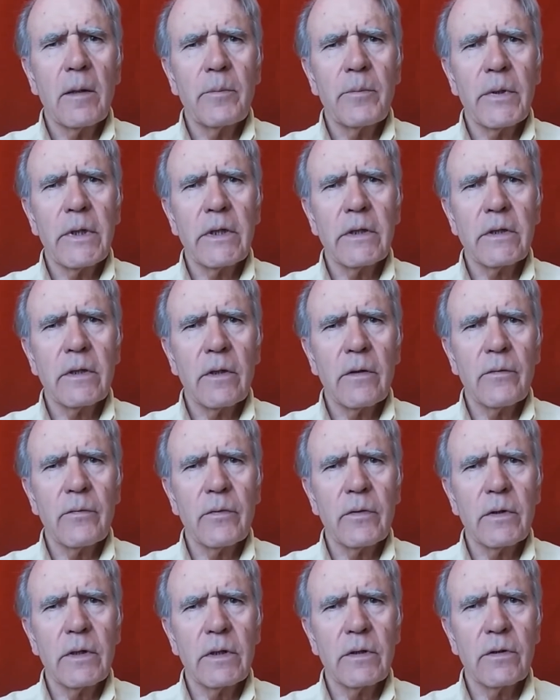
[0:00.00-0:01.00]
a piece of
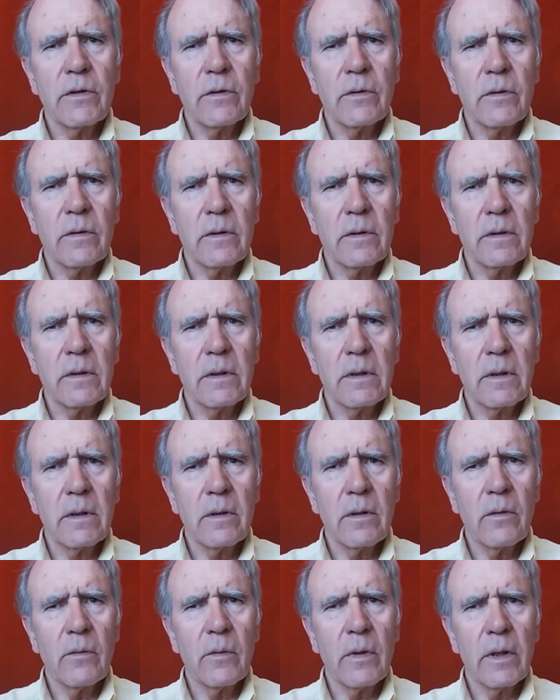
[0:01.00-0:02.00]
furniture,
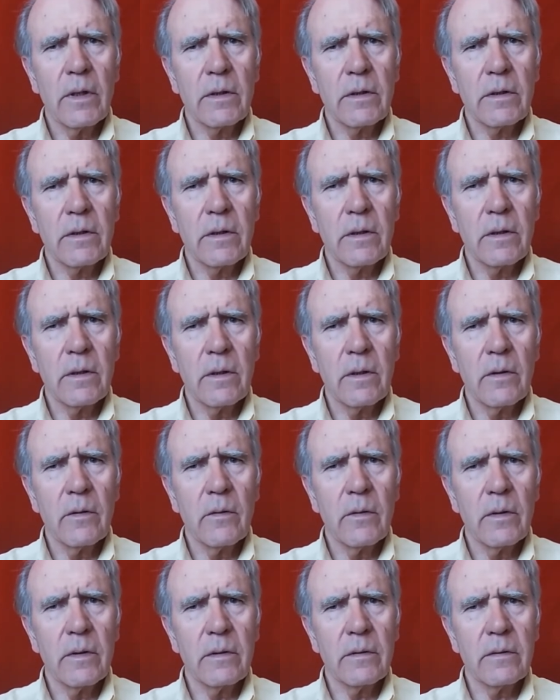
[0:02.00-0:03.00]
a rock, a
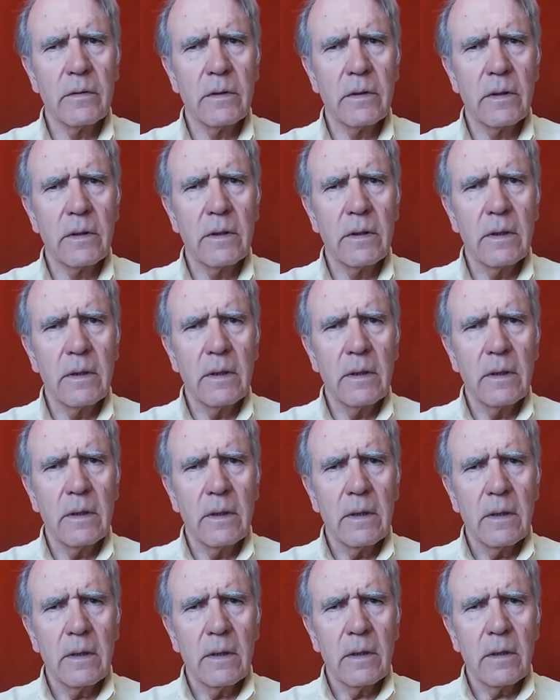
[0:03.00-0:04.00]
rose,
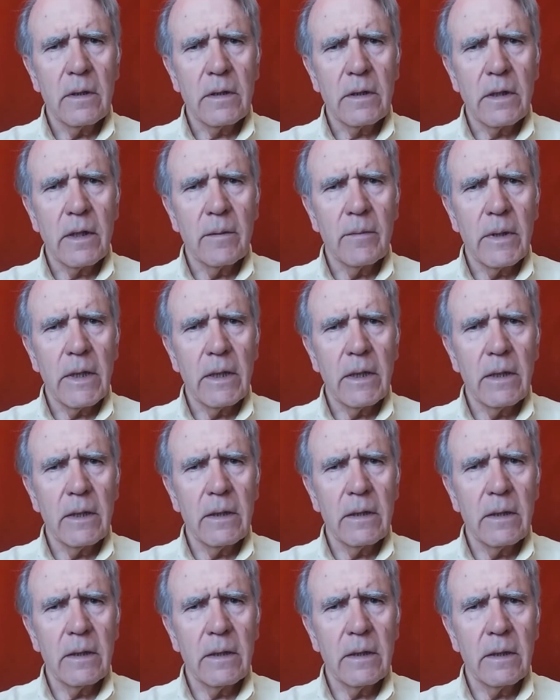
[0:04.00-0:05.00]
a
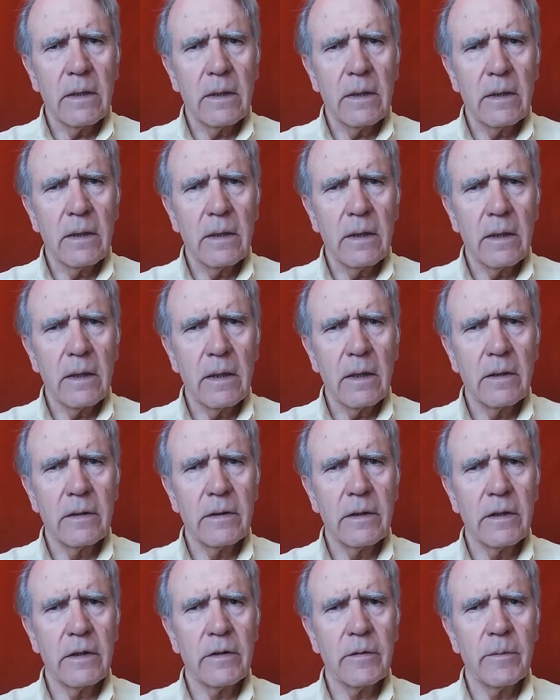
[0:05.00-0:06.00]
camel,
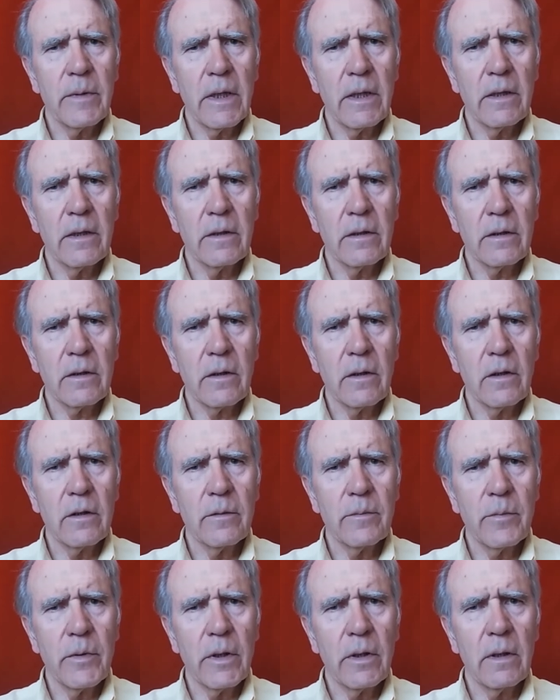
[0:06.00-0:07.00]
and this man
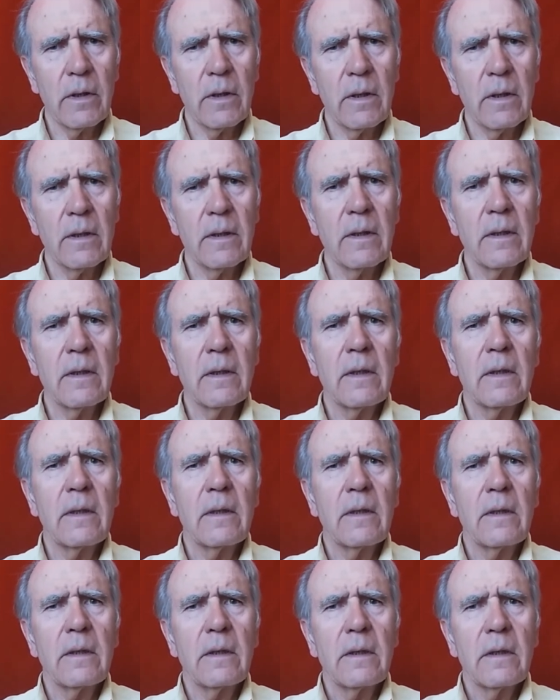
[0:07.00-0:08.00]
called Paul,
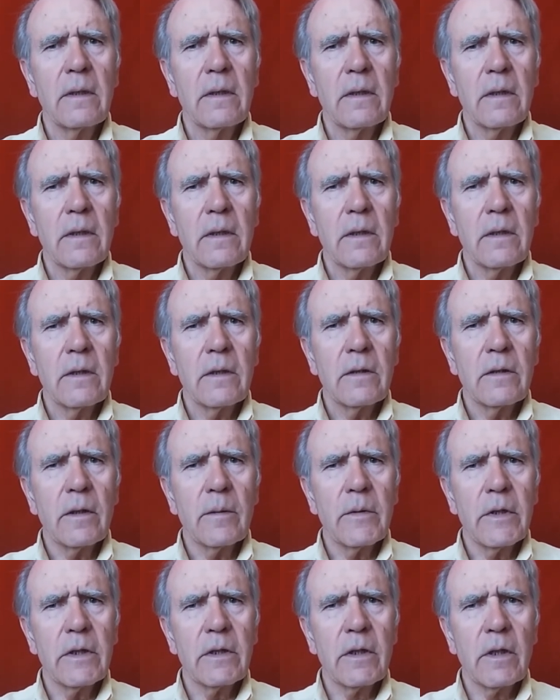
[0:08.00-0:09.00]

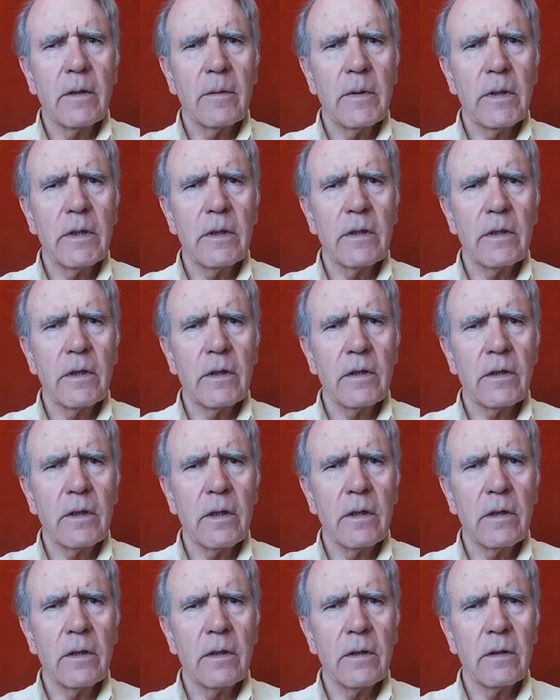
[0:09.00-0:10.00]
the most common
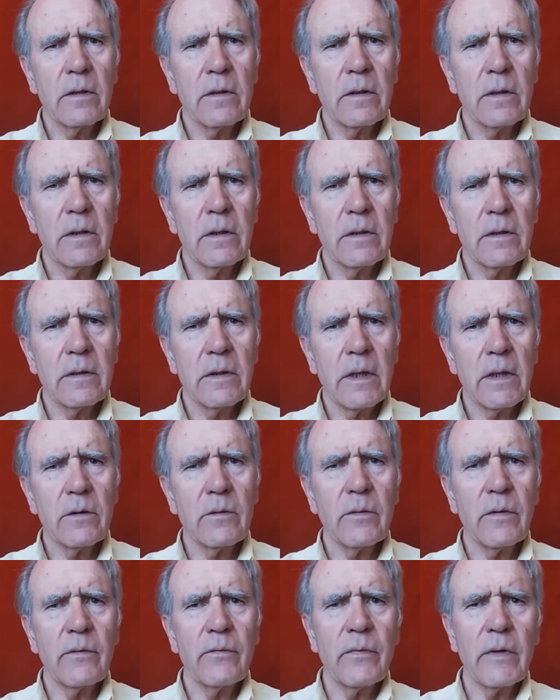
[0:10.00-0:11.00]
notion
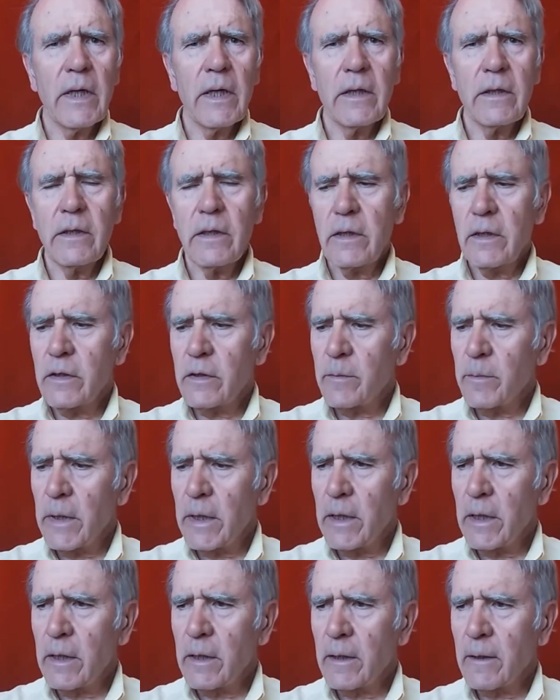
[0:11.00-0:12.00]
that we find is
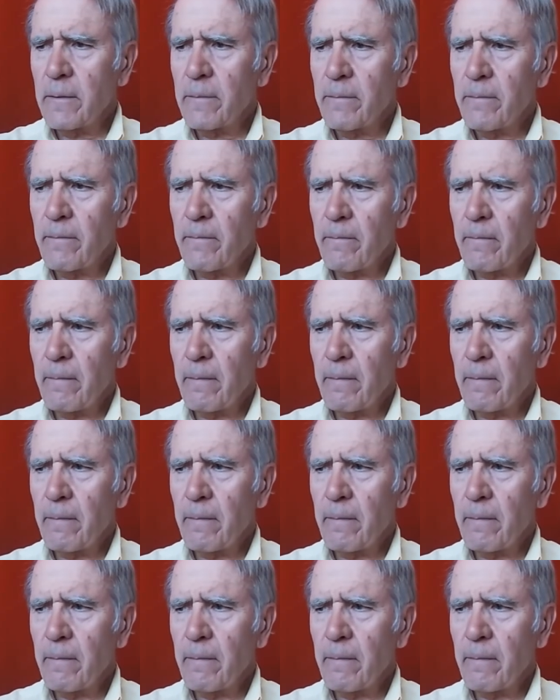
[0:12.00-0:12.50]
being.